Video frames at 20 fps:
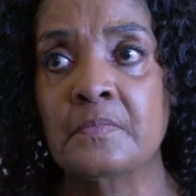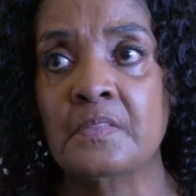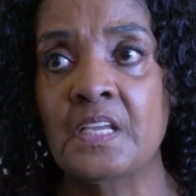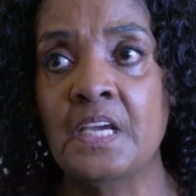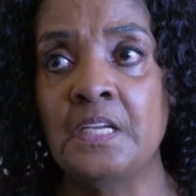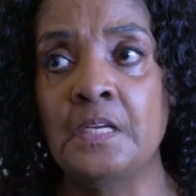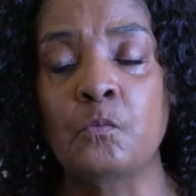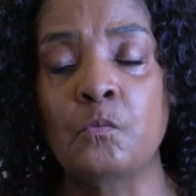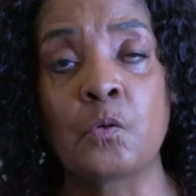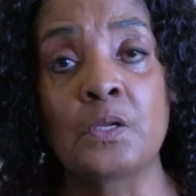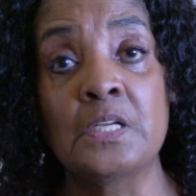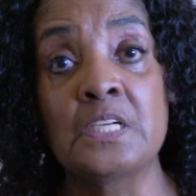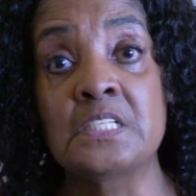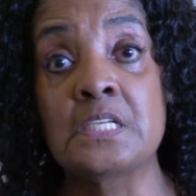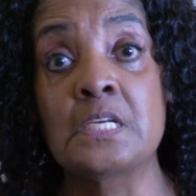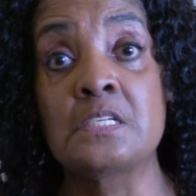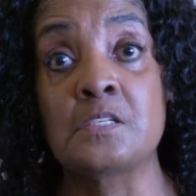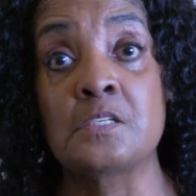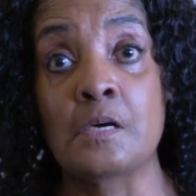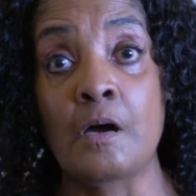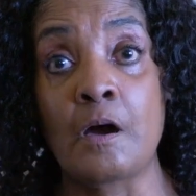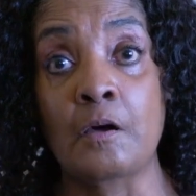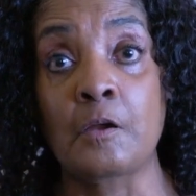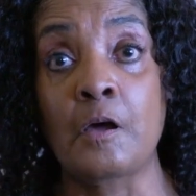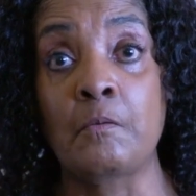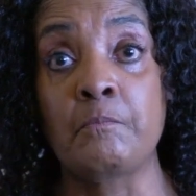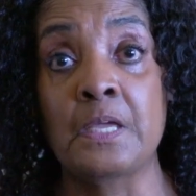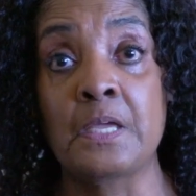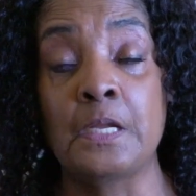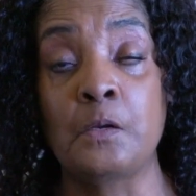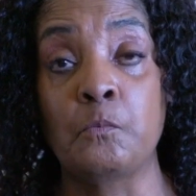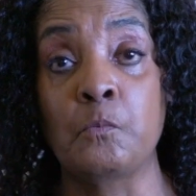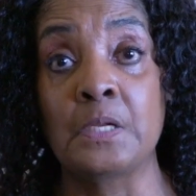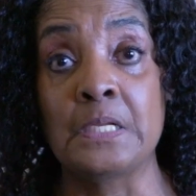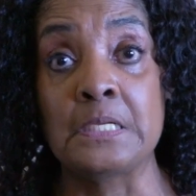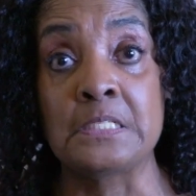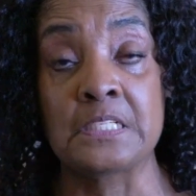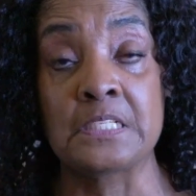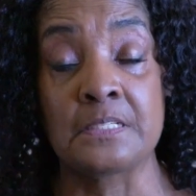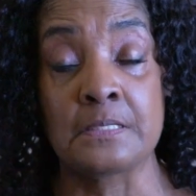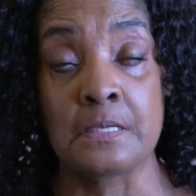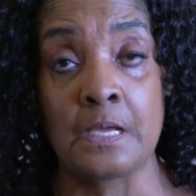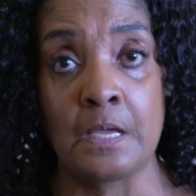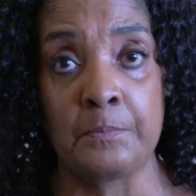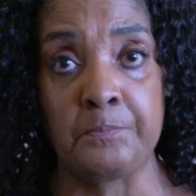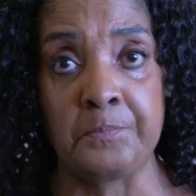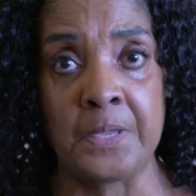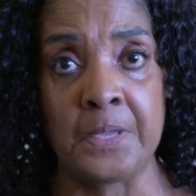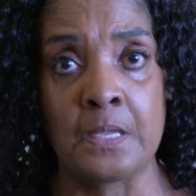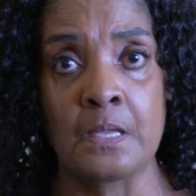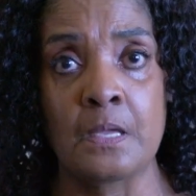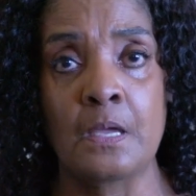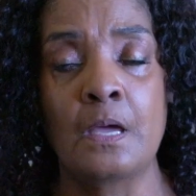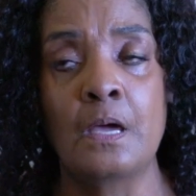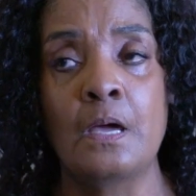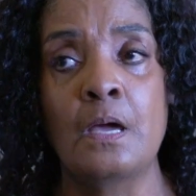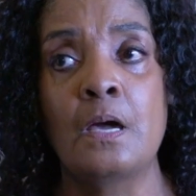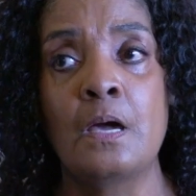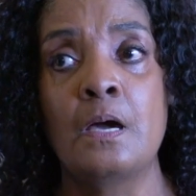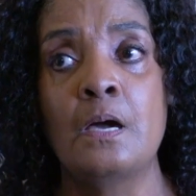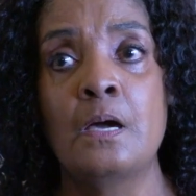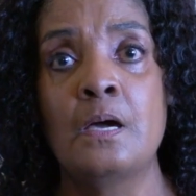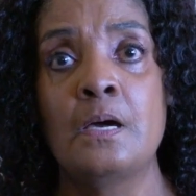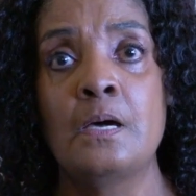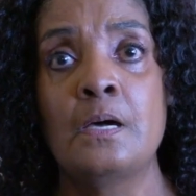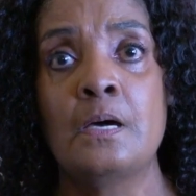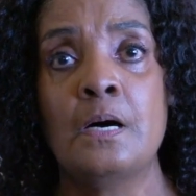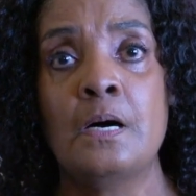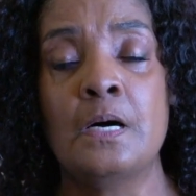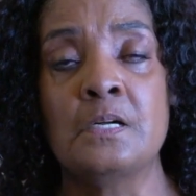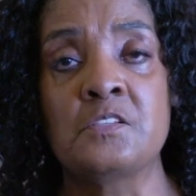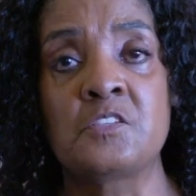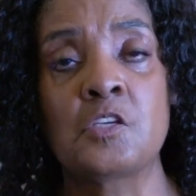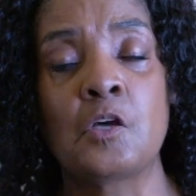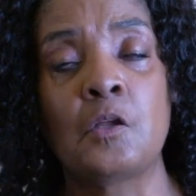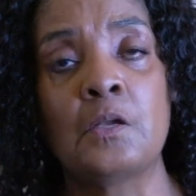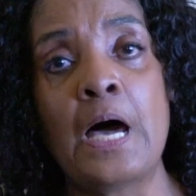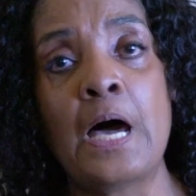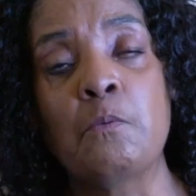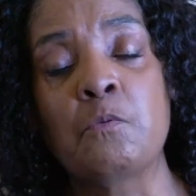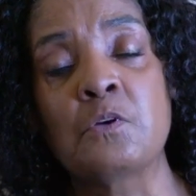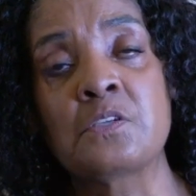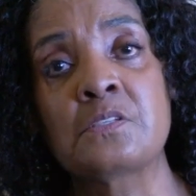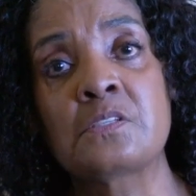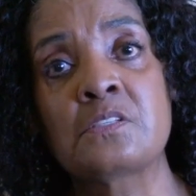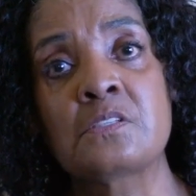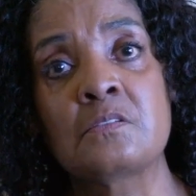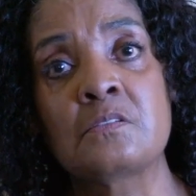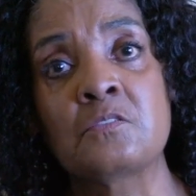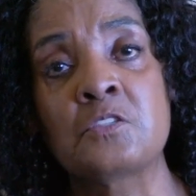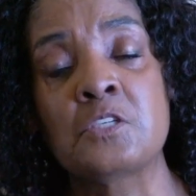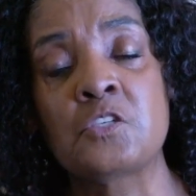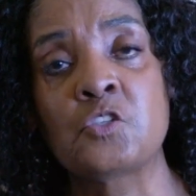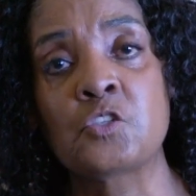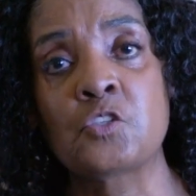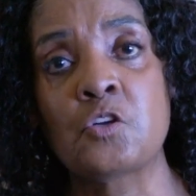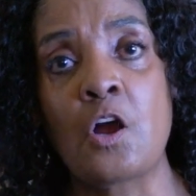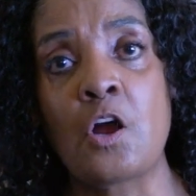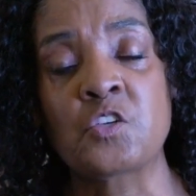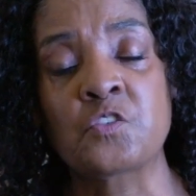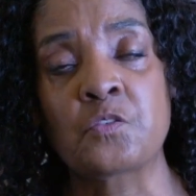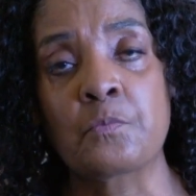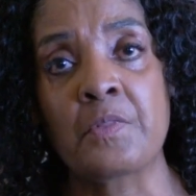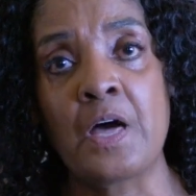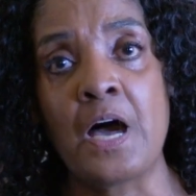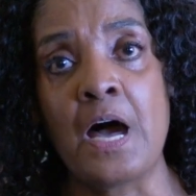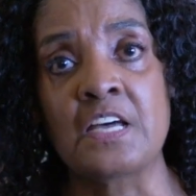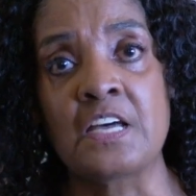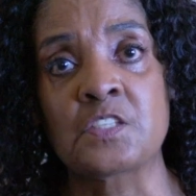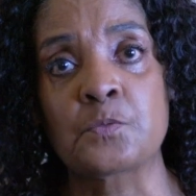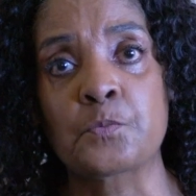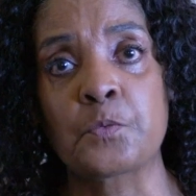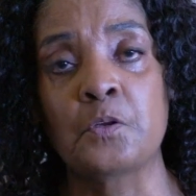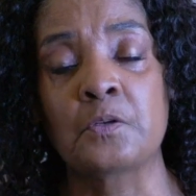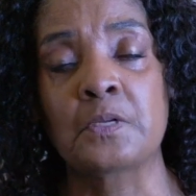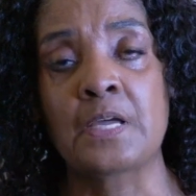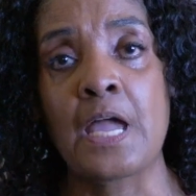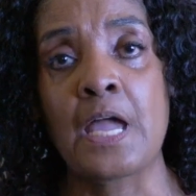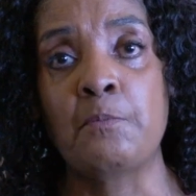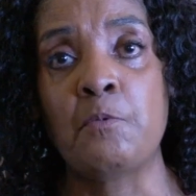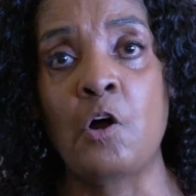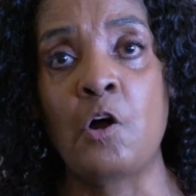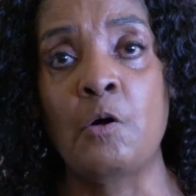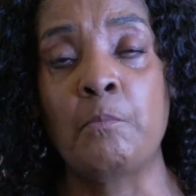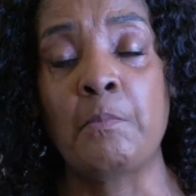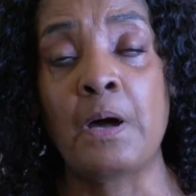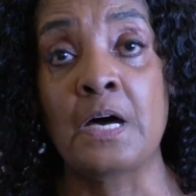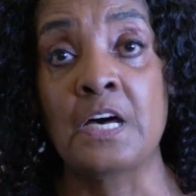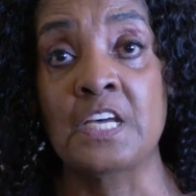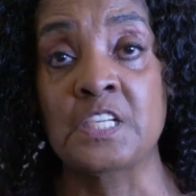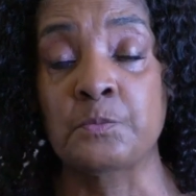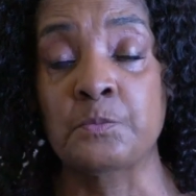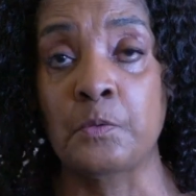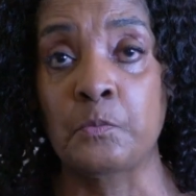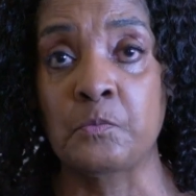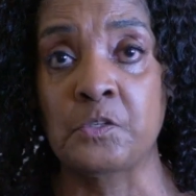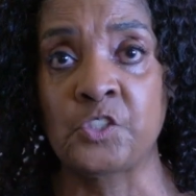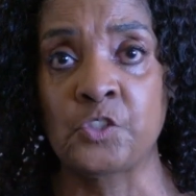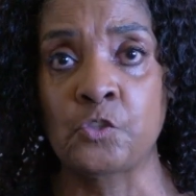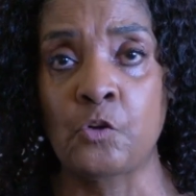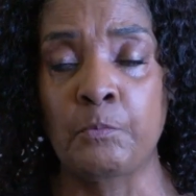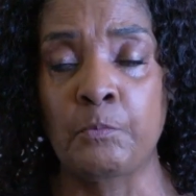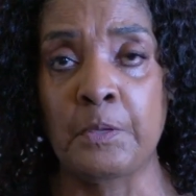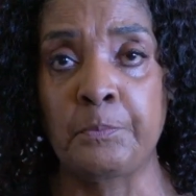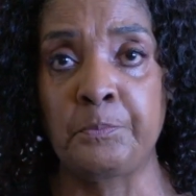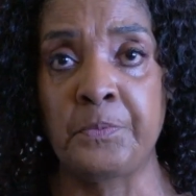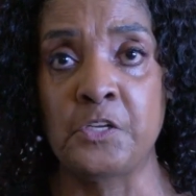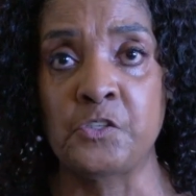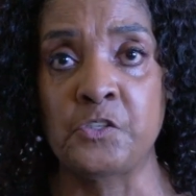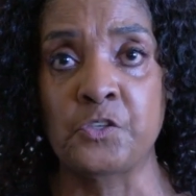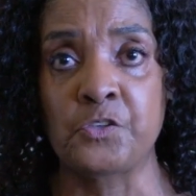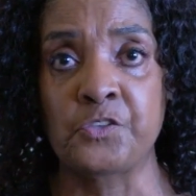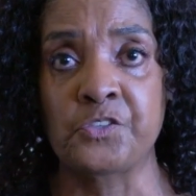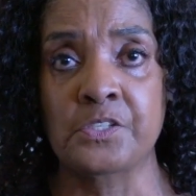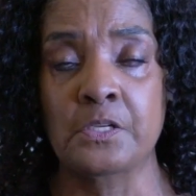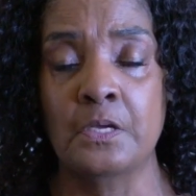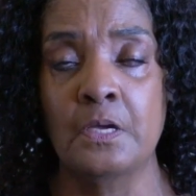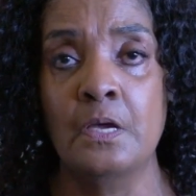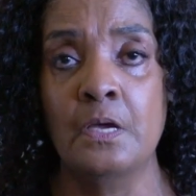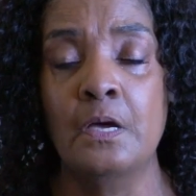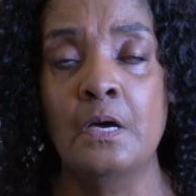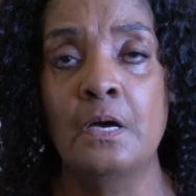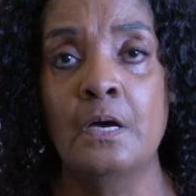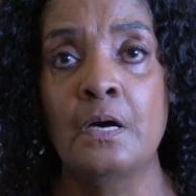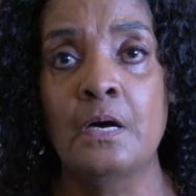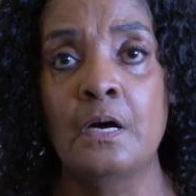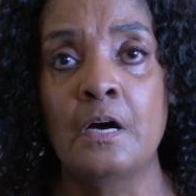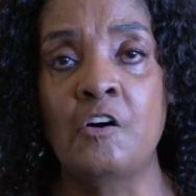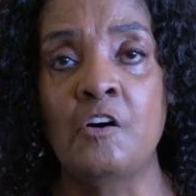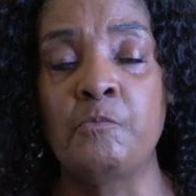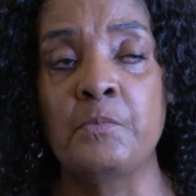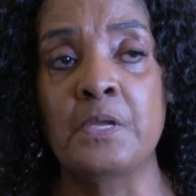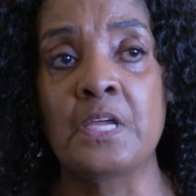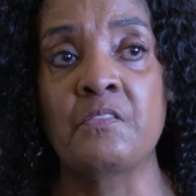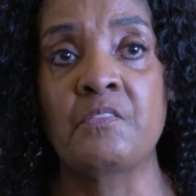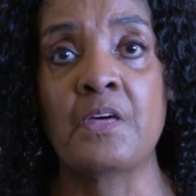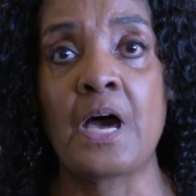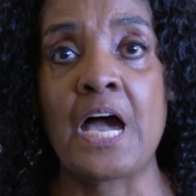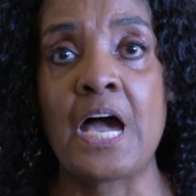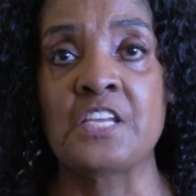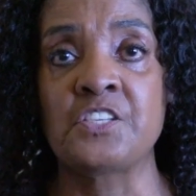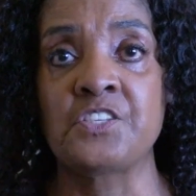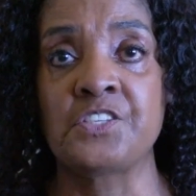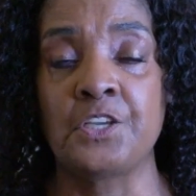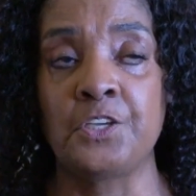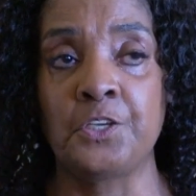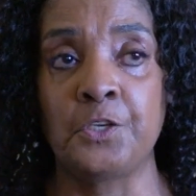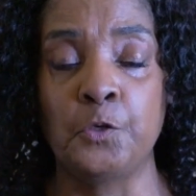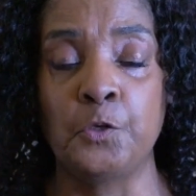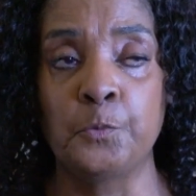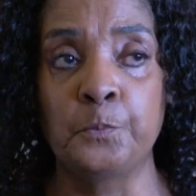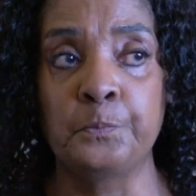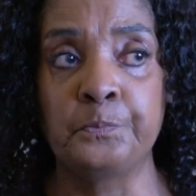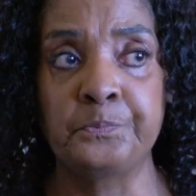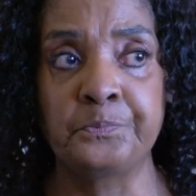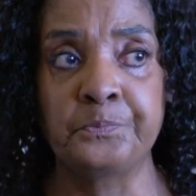And it really didn't dawn on me, and it really didn't hit me until I was discharged from the hospital, came home. My husband was showing me pictures of me in the ICU